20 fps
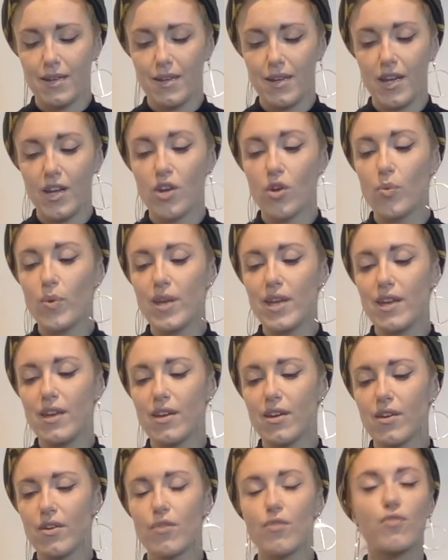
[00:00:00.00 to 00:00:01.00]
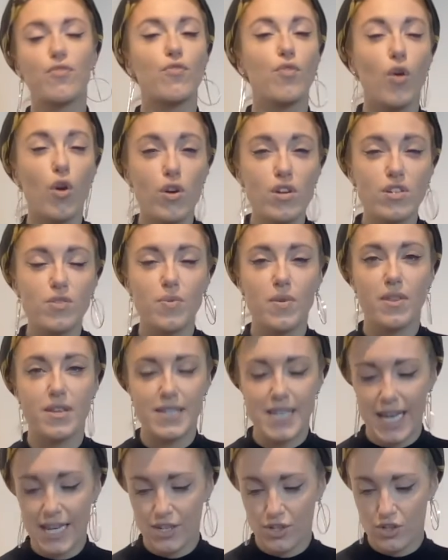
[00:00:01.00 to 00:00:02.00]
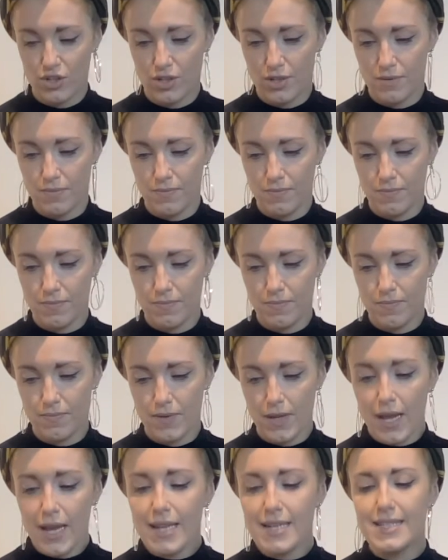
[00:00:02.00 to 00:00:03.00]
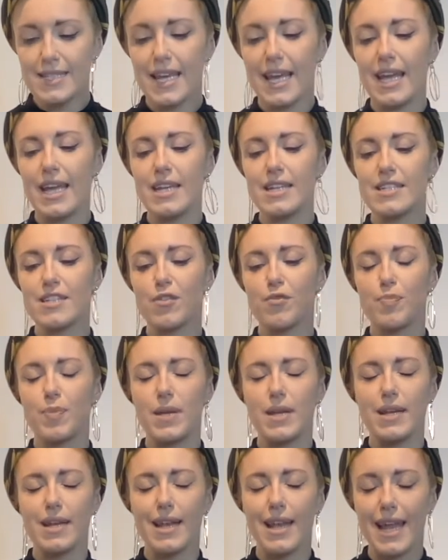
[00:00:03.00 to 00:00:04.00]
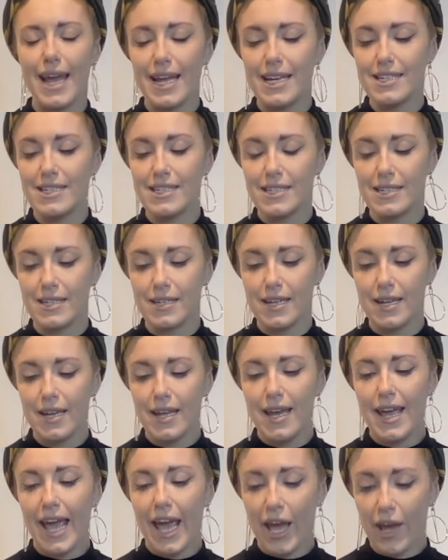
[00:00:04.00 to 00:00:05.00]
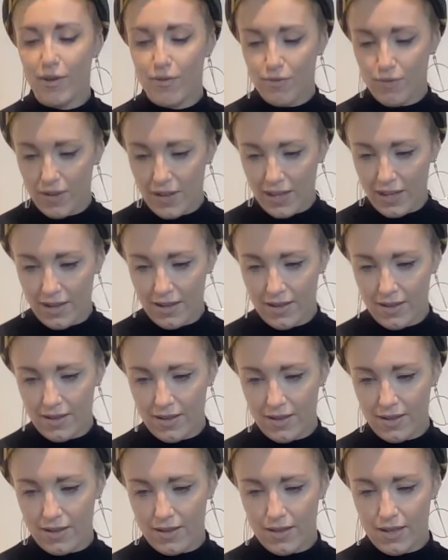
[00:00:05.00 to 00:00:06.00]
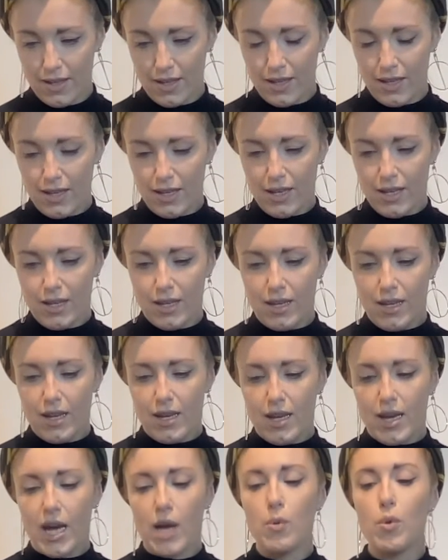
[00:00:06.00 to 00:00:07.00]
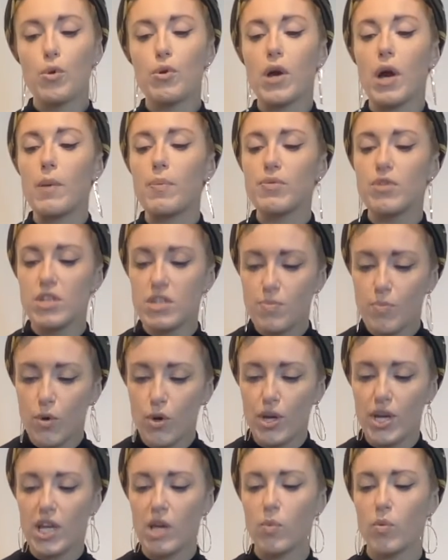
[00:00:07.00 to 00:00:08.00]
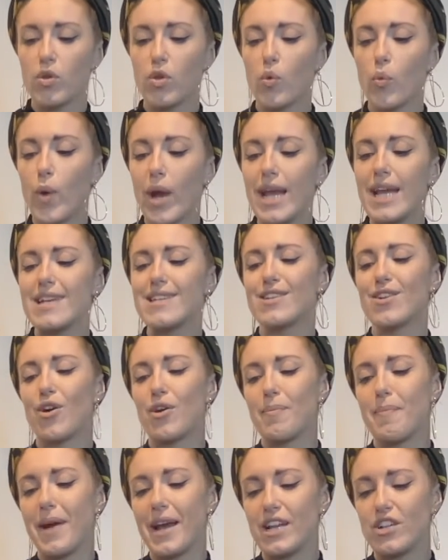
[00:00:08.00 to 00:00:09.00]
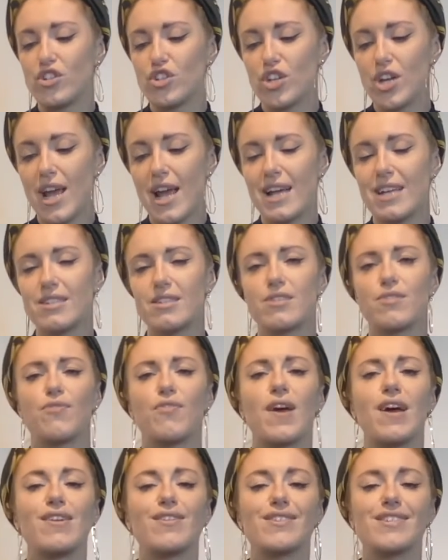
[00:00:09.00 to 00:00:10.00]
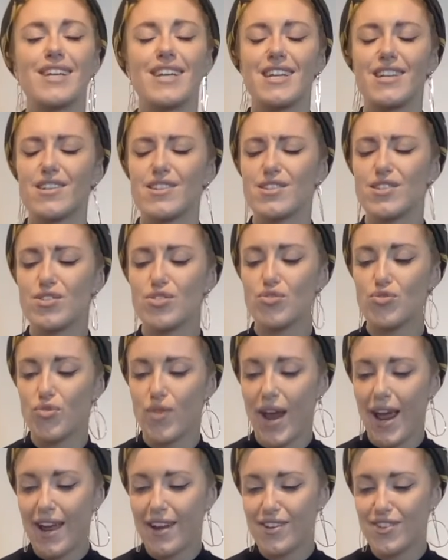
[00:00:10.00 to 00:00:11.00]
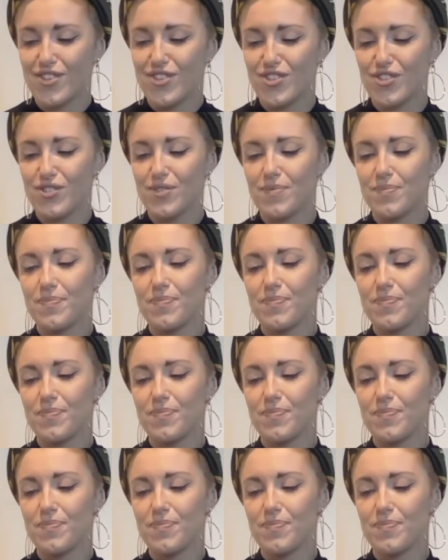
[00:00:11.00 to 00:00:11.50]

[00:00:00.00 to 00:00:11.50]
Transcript: In a week fraught with tension, days have been leaden, heavy. I woke up this morning with a weight on my chest, felt it stretch,